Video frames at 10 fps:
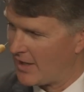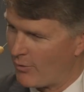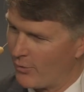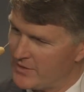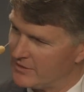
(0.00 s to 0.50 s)

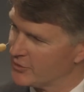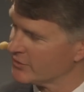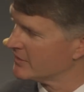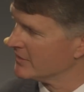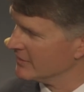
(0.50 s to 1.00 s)
I'm always
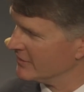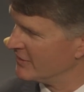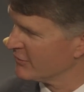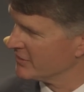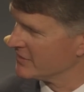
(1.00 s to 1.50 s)
interested in the
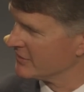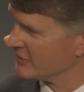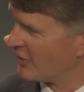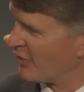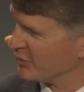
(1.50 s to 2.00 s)

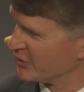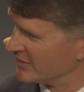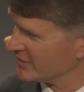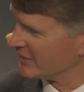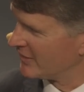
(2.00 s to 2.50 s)
differences in
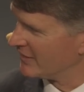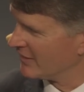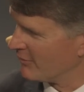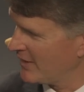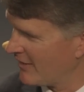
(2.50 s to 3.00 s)
culture. So I
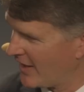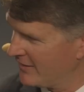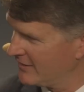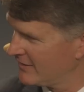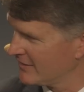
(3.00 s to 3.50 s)
thought, wow,
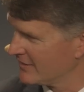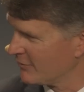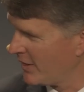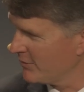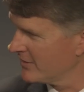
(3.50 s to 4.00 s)
how did uh,
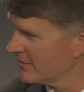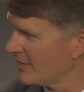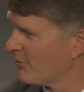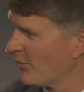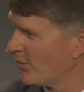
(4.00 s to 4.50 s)
why was this
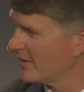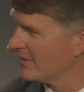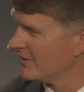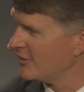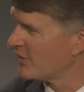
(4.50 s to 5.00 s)
number one
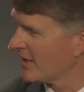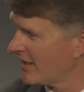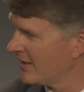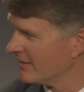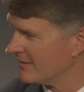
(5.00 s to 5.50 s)
in the U
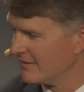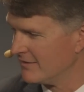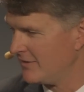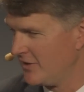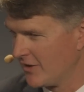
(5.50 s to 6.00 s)
K?
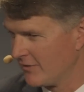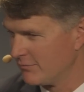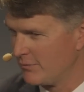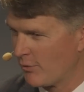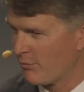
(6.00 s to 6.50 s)
And you know,
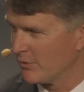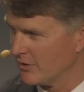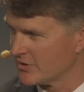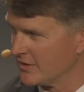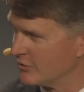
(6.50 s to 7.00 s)
we were
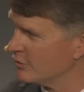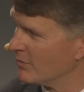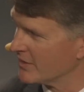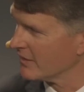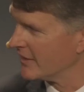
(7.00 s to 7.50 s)
publishing two
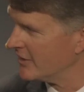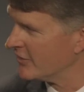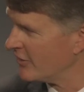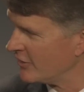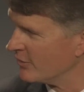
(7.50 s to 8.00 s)
months later
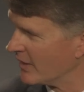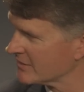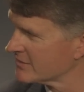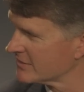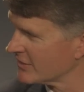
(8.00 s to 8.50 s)
in the U
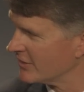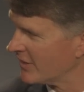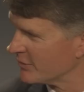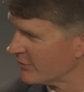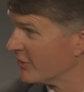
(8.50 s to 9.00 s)
S. So
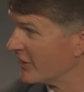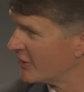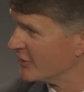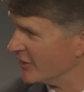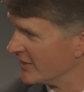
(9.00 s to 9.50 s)
I was very
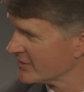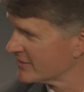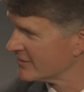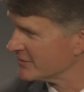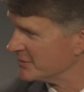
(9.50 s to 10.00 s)

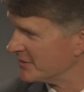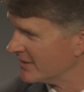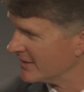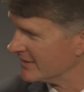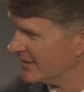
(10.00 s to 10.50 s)
curious to
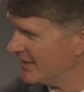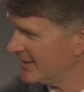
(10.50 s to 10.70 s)
uh,